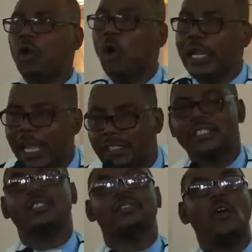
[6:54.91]

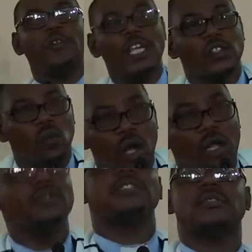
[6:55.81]
owners of this
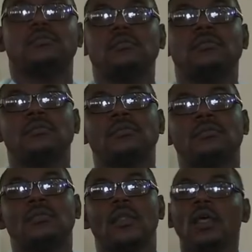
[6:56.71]
world.
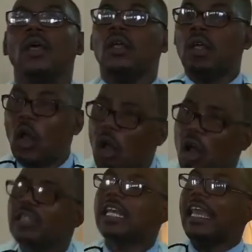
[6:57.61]

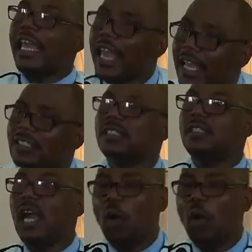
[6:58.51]
God is the